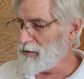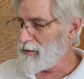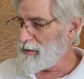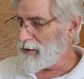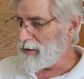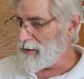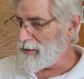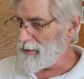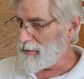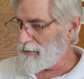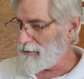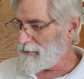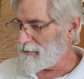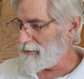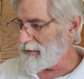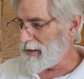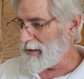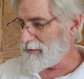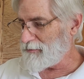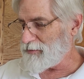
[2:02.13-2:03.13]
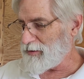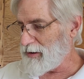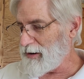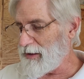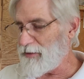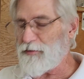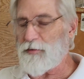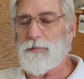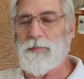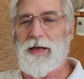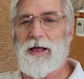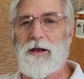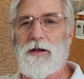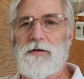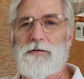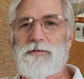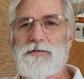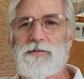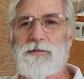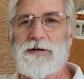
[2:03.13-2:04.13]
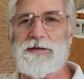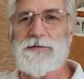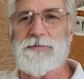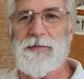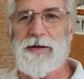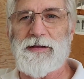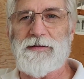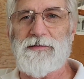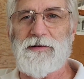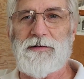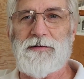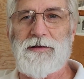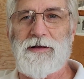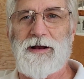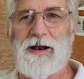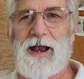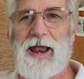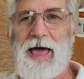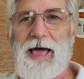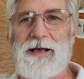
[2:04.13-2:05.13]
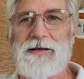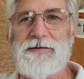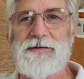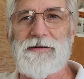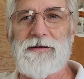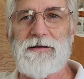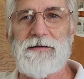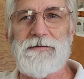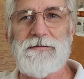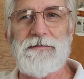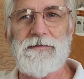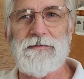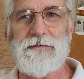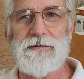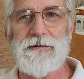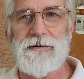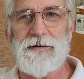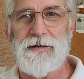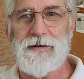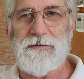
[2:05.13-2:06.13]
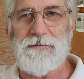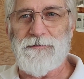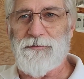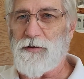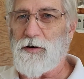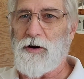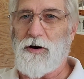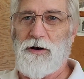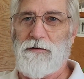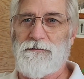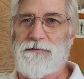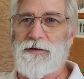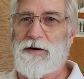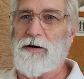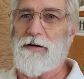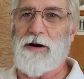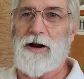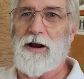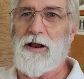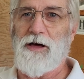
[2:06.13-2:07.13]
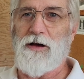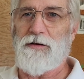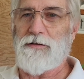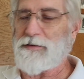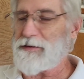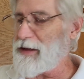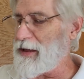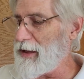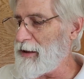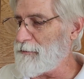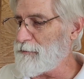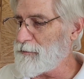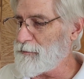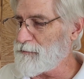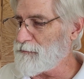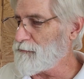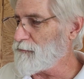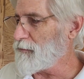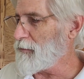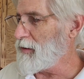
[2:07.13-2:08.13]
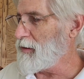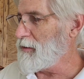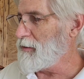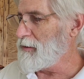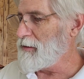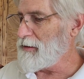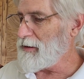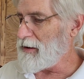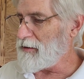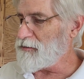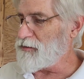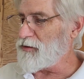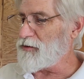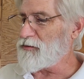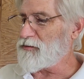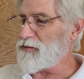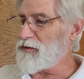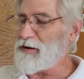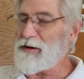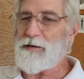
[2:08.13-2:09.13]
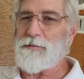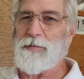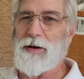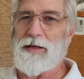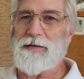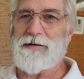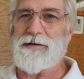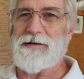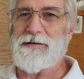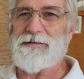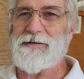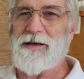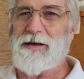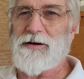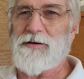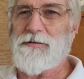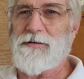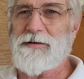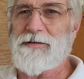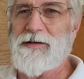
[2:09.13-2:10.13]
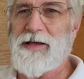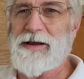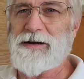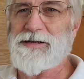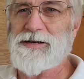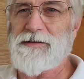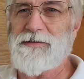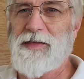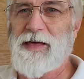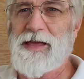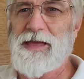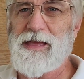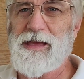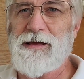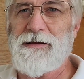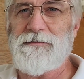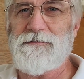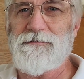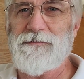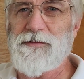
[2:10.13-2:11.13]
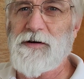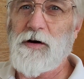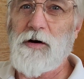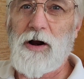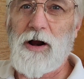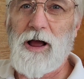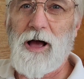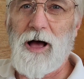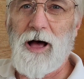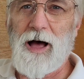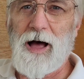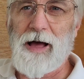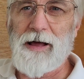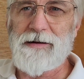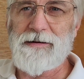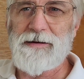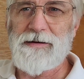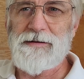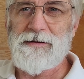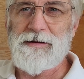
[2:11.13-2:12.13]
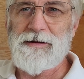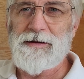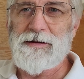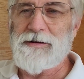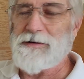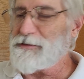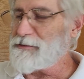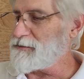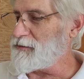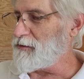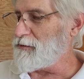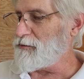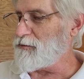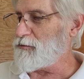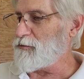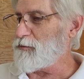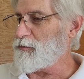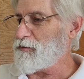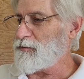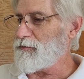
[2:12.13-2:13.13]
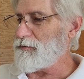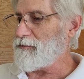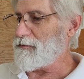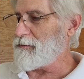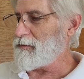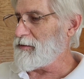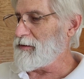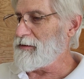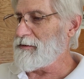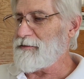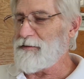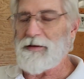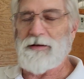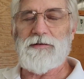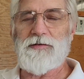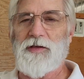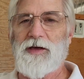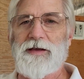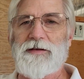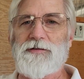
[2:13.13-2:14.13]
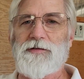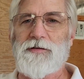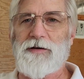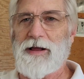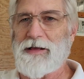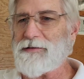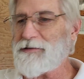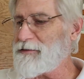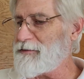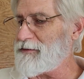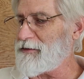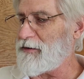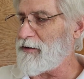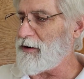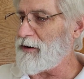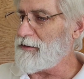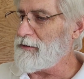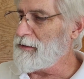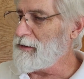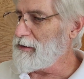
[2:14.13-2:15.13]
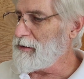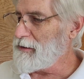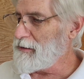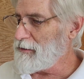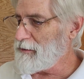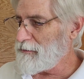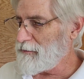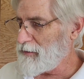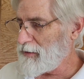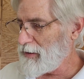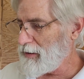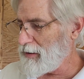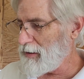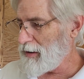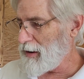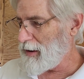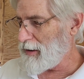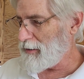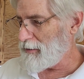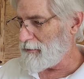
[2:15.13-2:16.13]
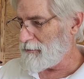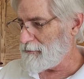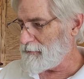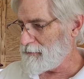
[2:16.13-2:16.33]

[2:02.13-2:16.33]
Has a leather bellows, which means it's going to last for a very long time. As you can see by the discolorization, they get very hot. So these things are necessary. The